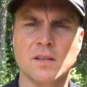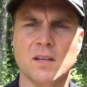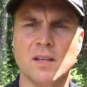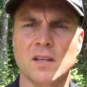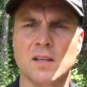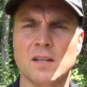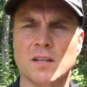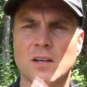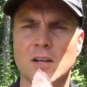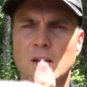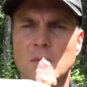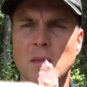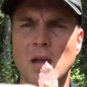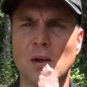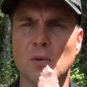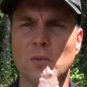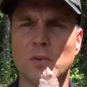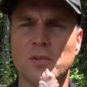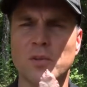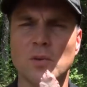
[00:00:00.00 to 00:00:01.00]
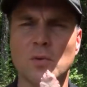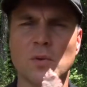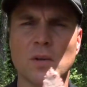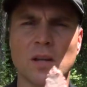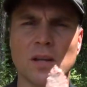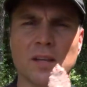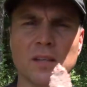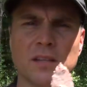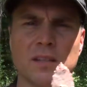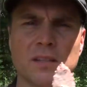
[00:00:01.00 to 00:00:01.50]
And I'll get back with you when
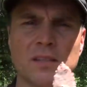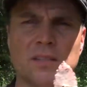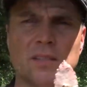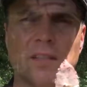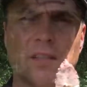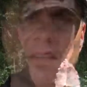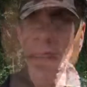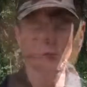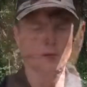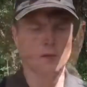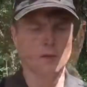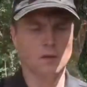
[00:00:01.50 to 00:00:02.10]
I get this done.